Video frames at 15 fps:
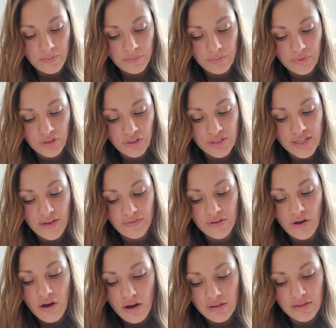You just have
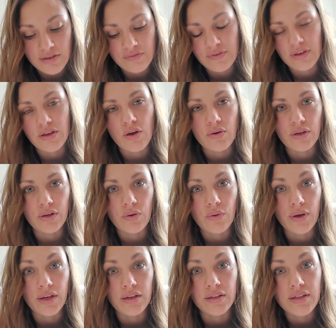the olive and coconut
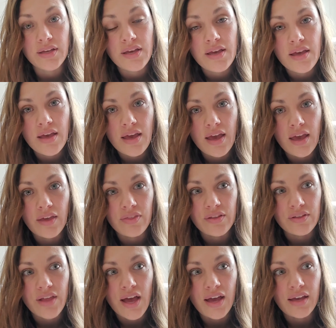oil and the
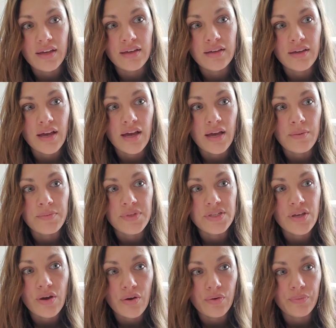lye.
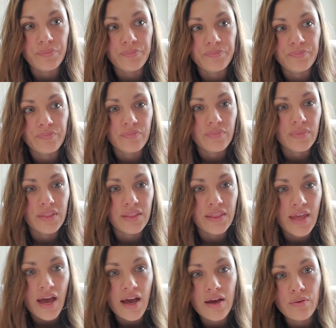So
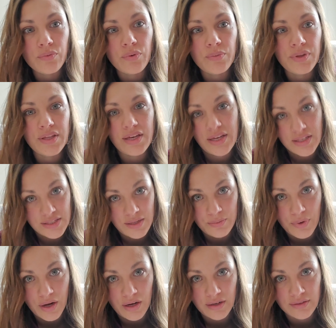that will be the easy
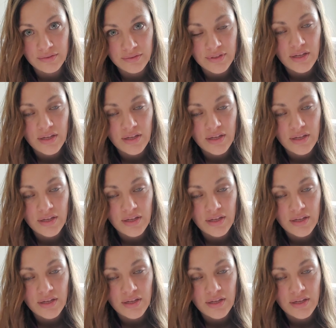part.